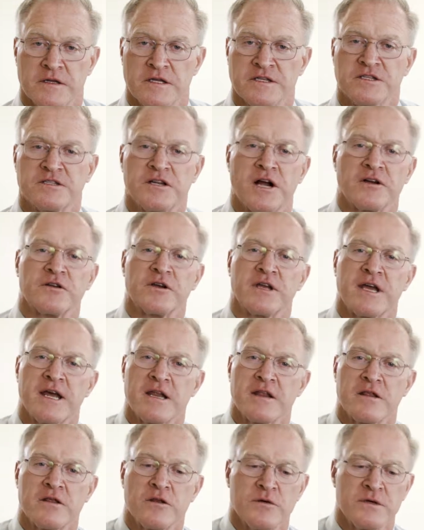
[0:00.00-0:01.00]
This is Dr.
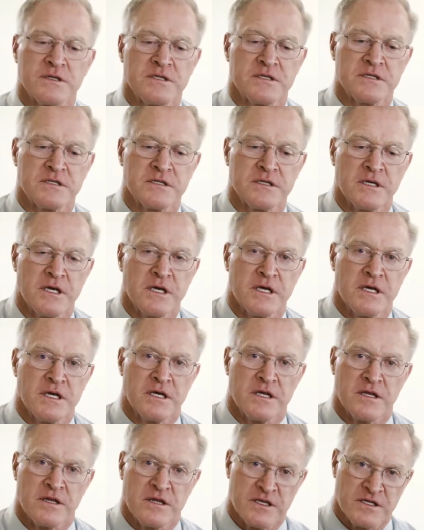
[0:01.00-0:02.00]
Kenneth Lewis.
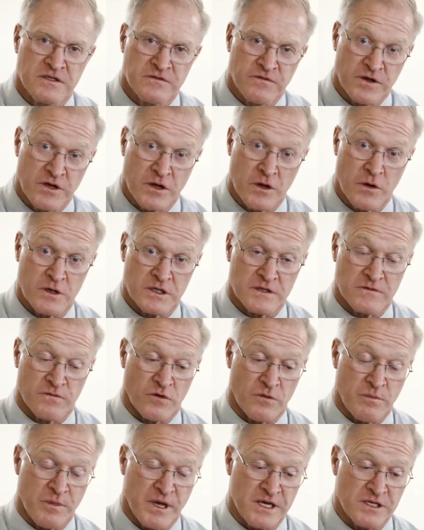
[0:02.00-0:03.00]
This video is
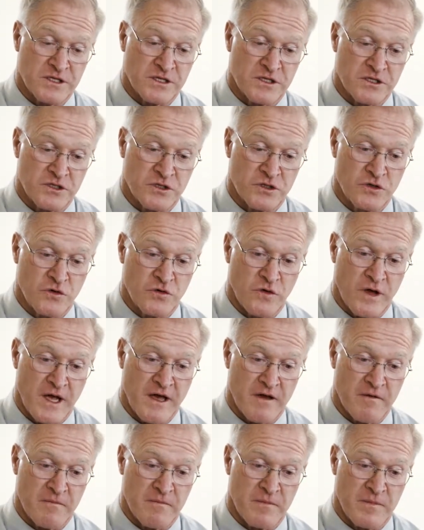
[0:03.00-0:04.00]
for patients who
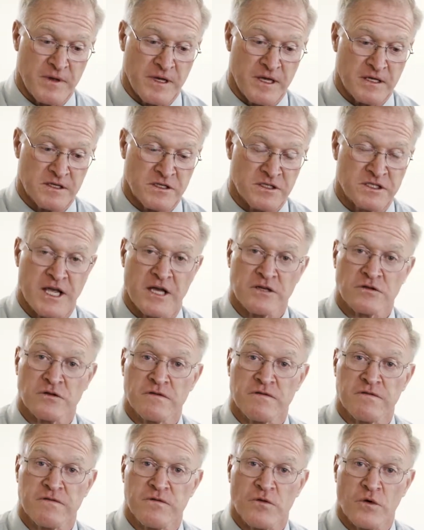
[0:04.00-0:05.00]
have been
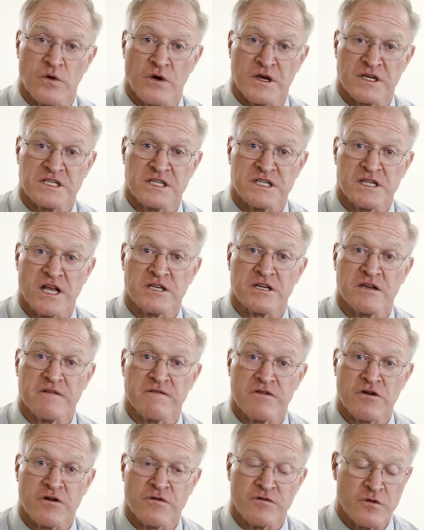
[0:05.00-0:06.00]
scheduled for a
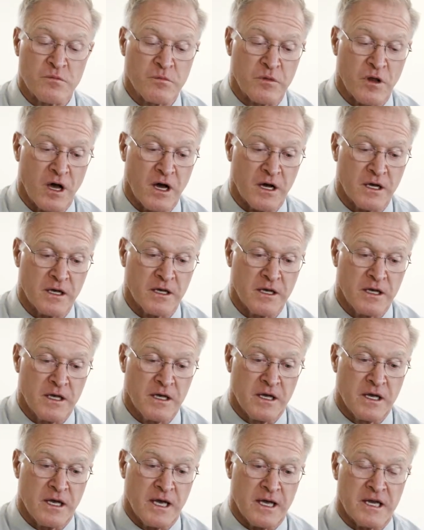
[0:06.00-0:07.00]
selective nerve root block,
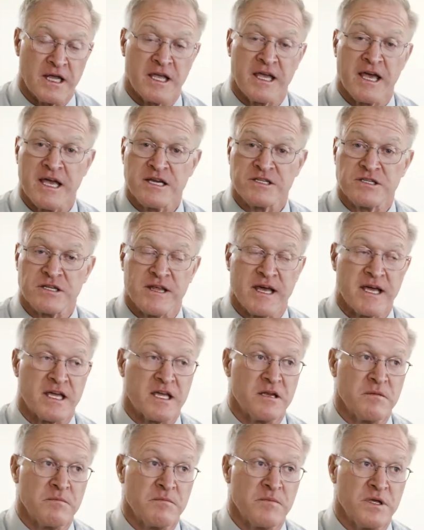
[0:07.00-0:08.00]
and occasionally that
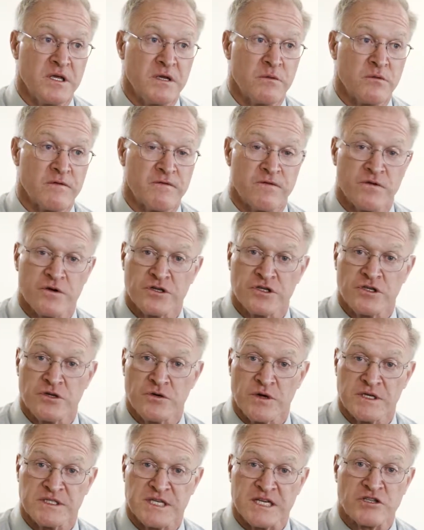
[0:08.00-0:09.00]
can be referred
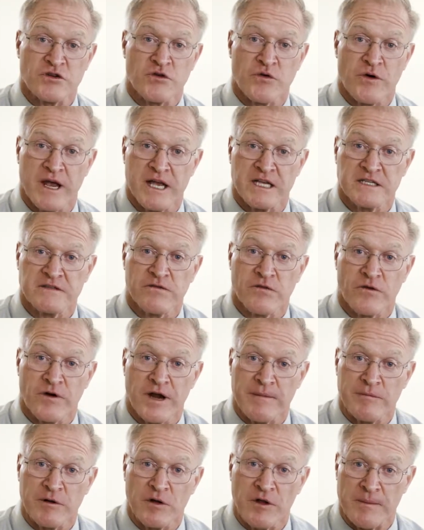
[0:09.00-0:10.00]
to as a
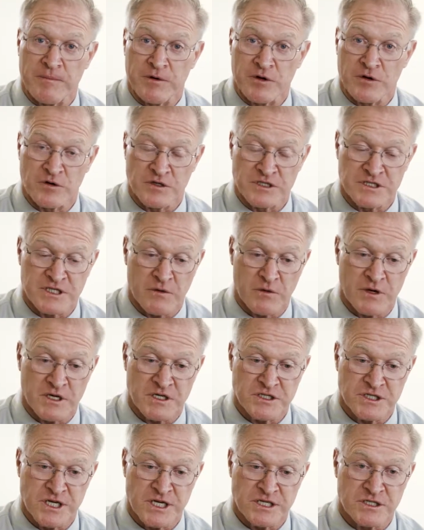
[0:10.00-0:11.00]
transforaminal epidural steroid
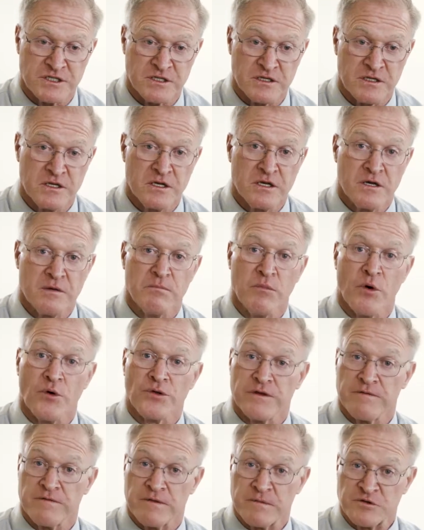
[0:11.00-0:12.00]
injection.
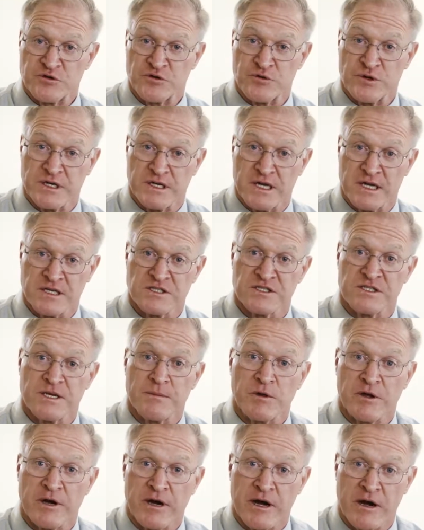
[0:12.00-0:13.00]
Both of them treat a
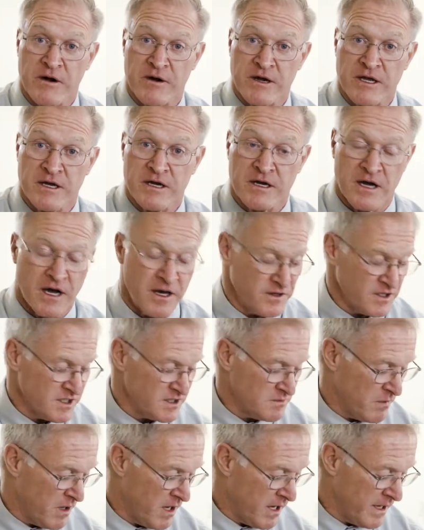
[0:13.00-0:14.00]
similar area on the
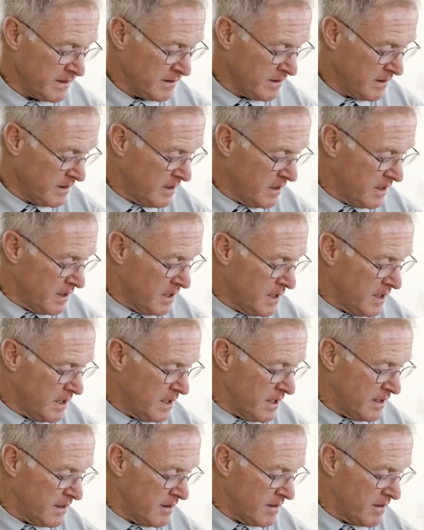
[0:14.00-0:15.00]
spine.
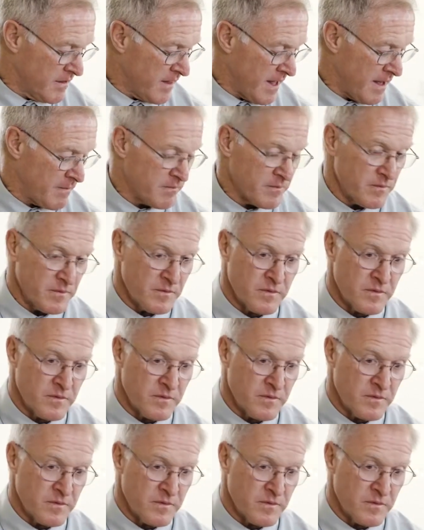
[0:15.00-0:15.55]
That